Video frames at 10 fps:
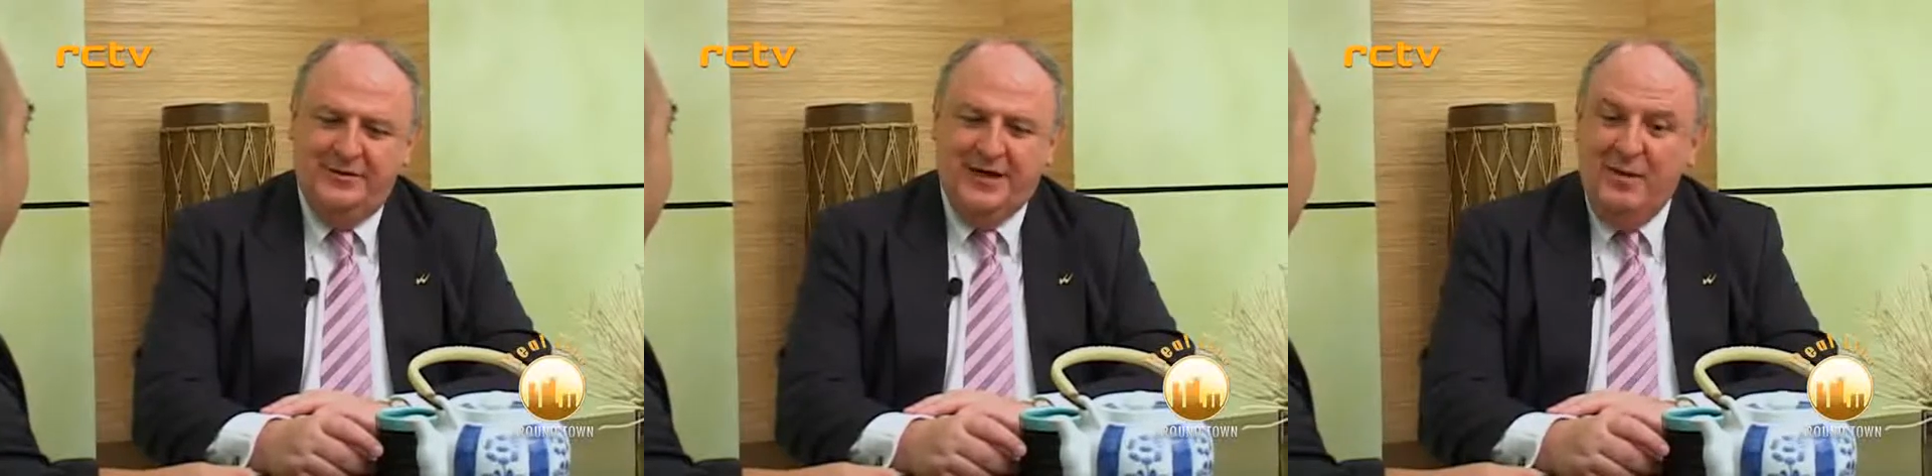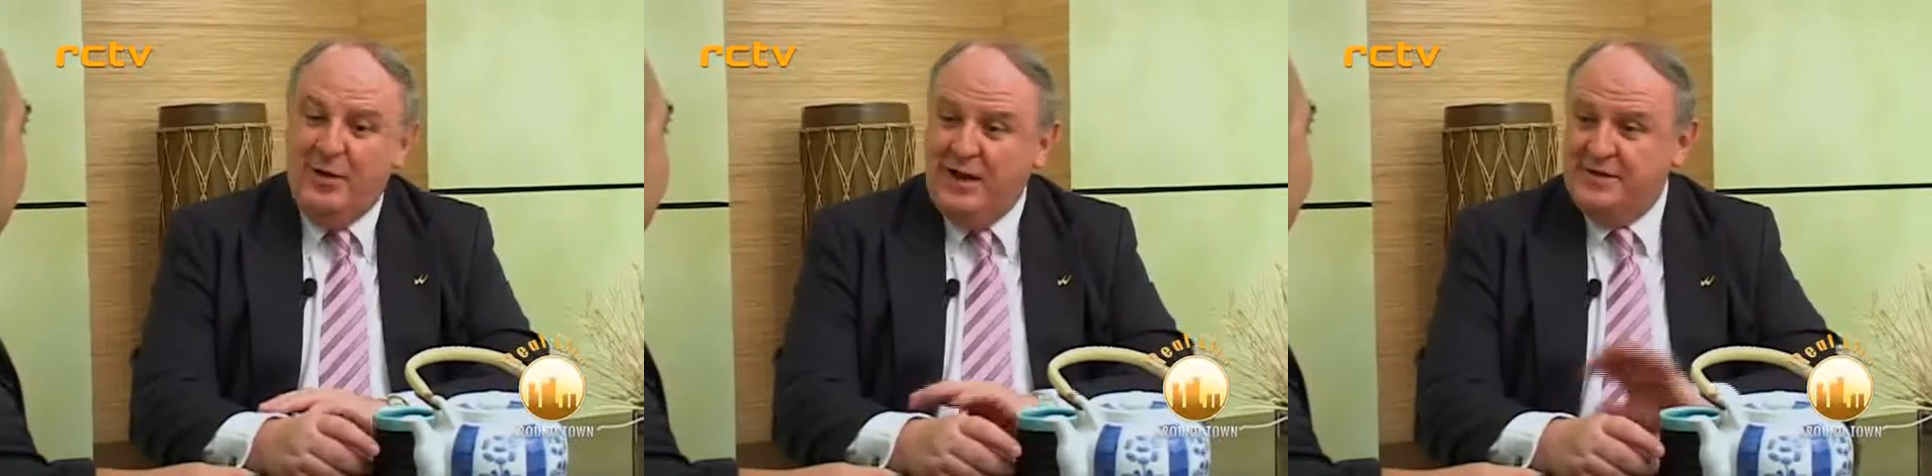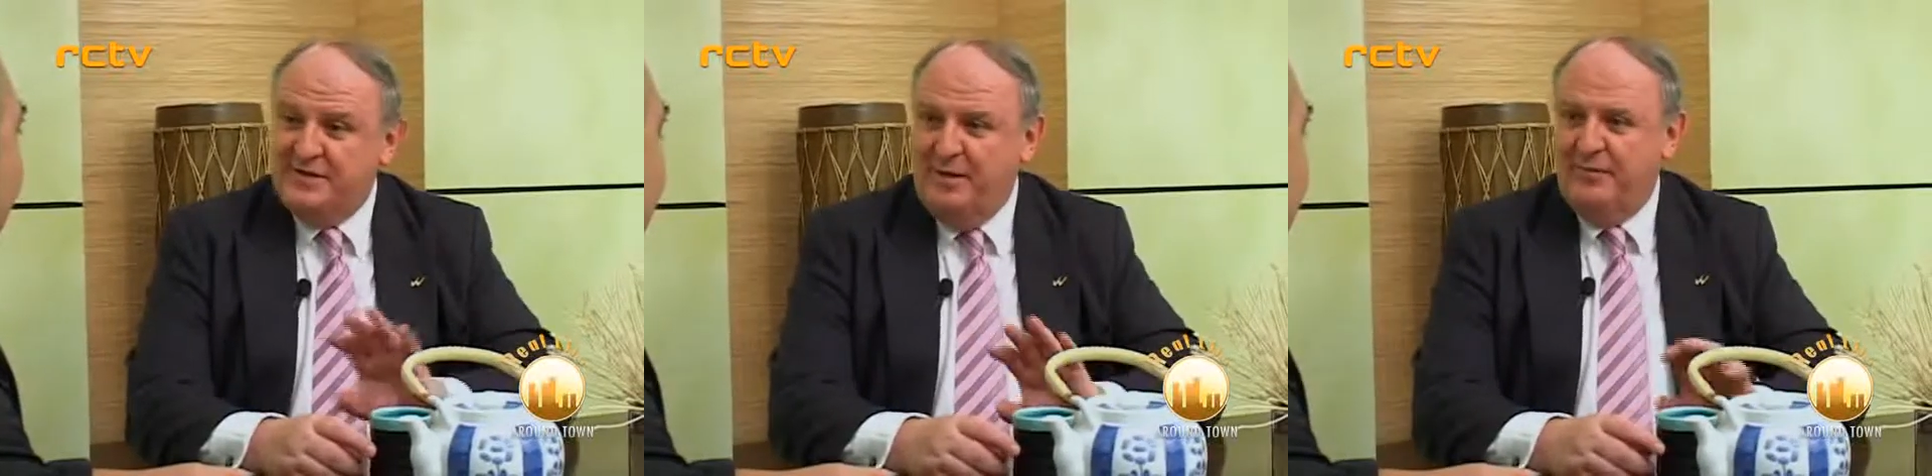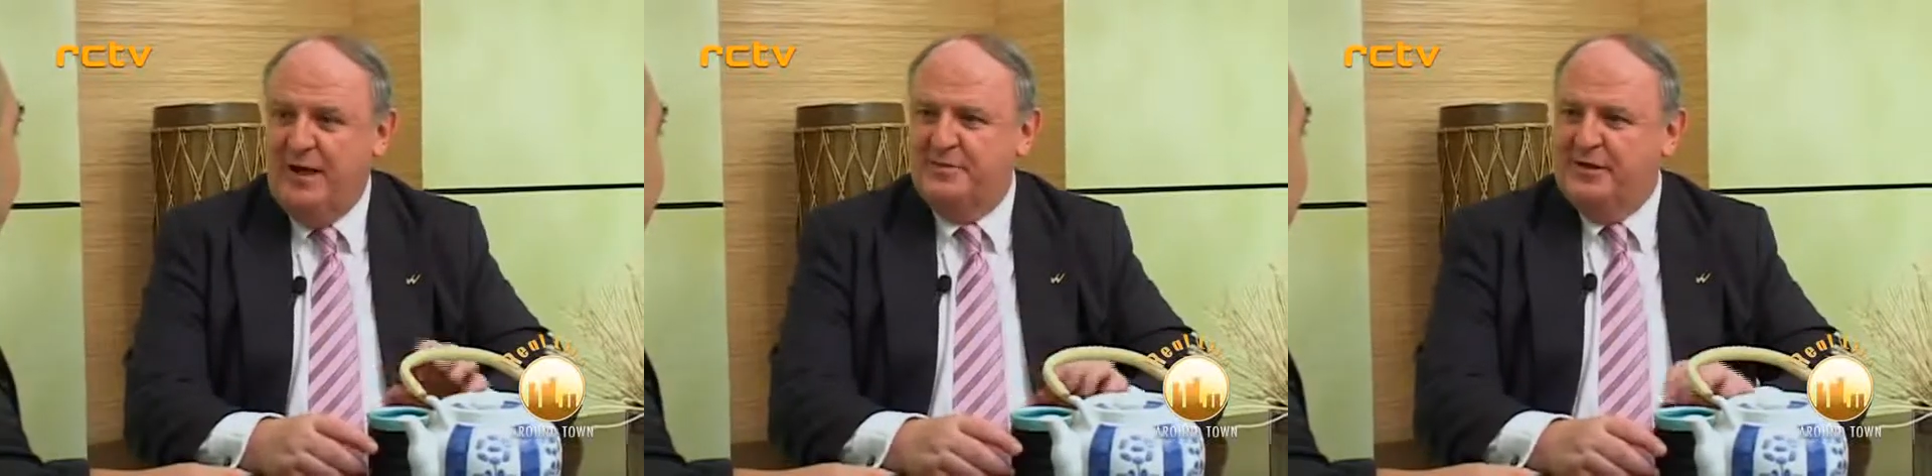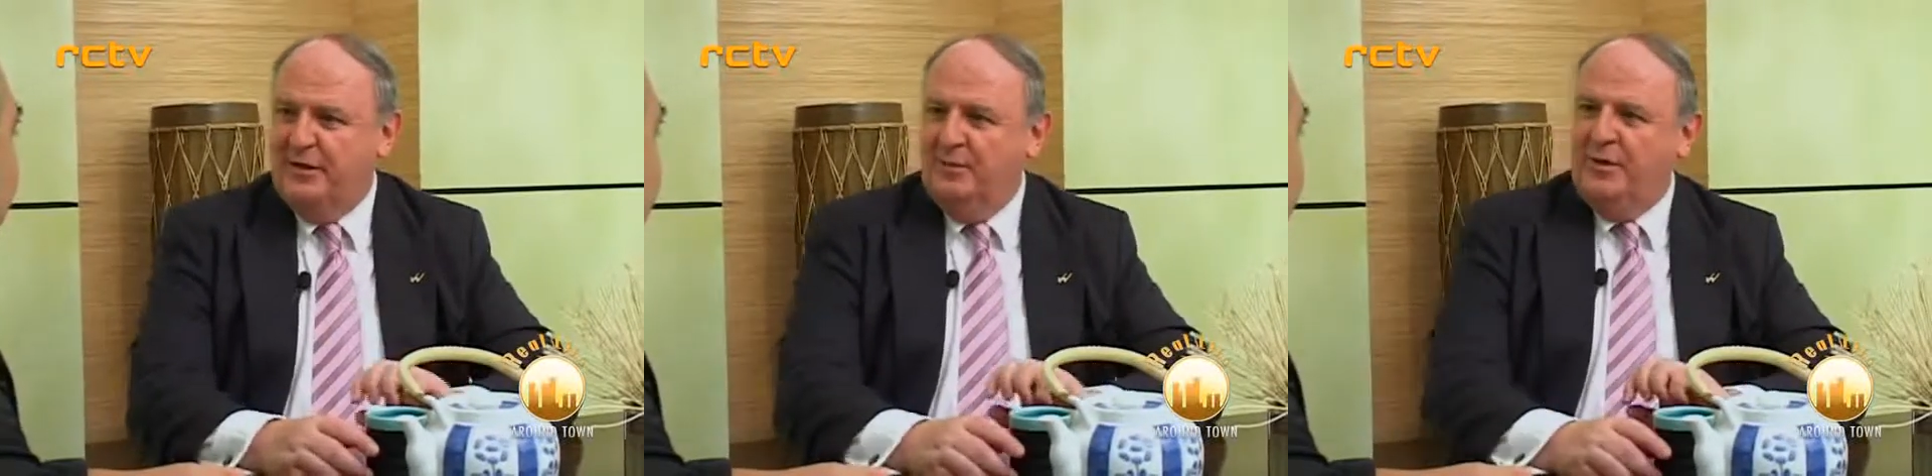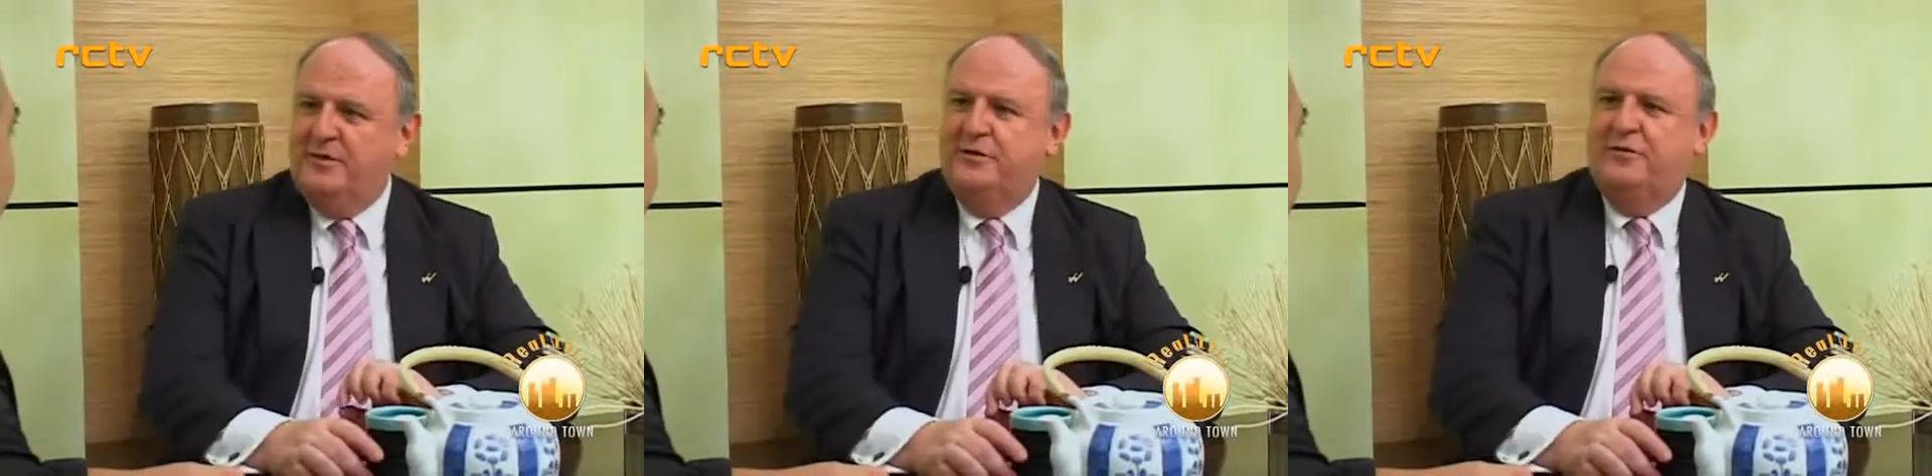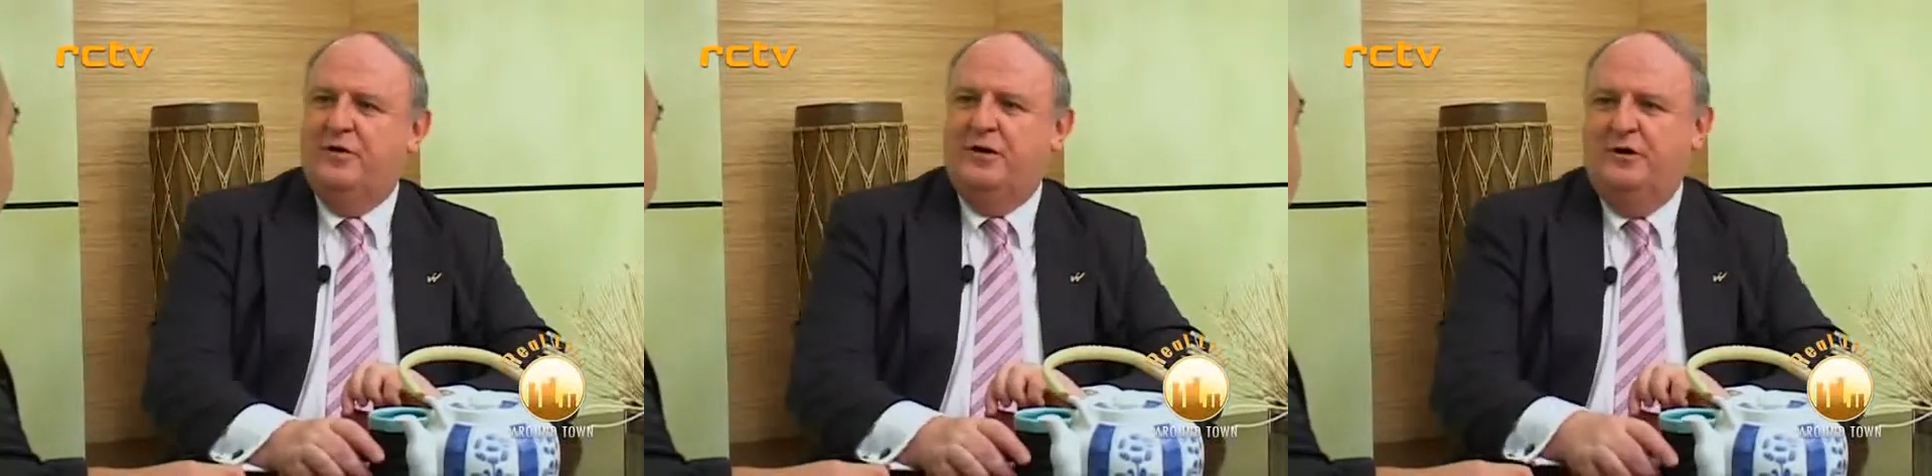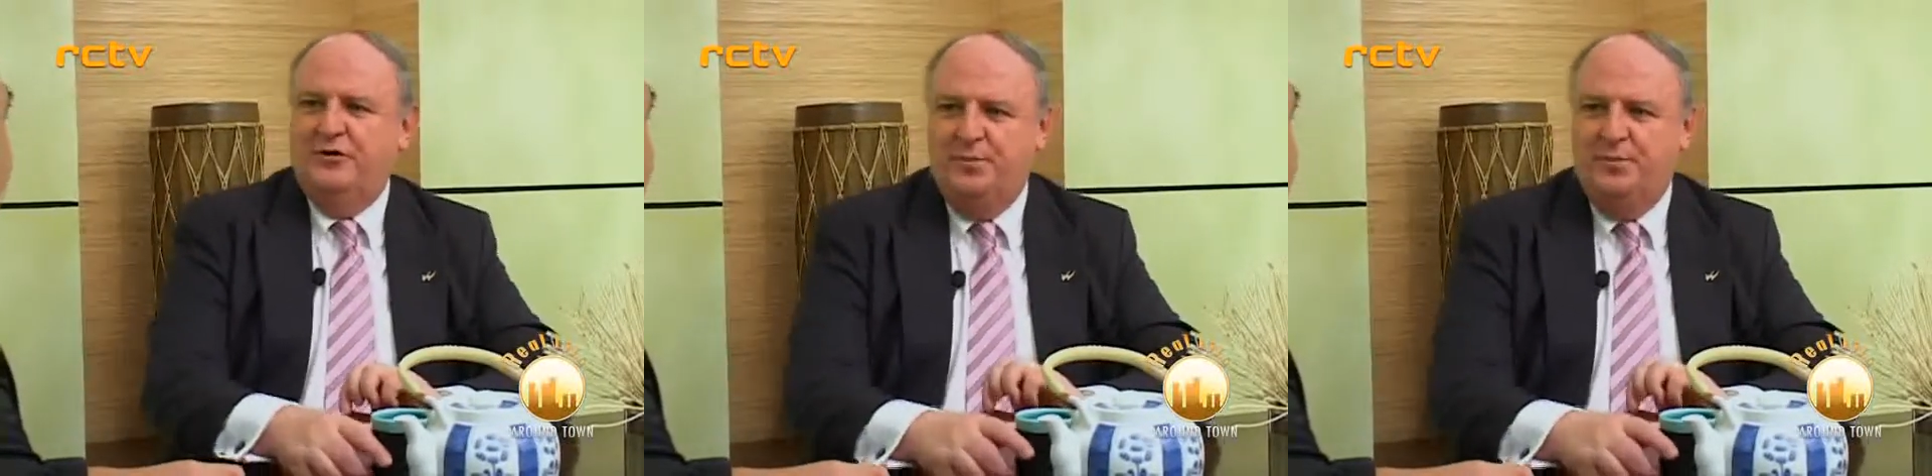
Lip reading: Timeline sometimes a little bit difficult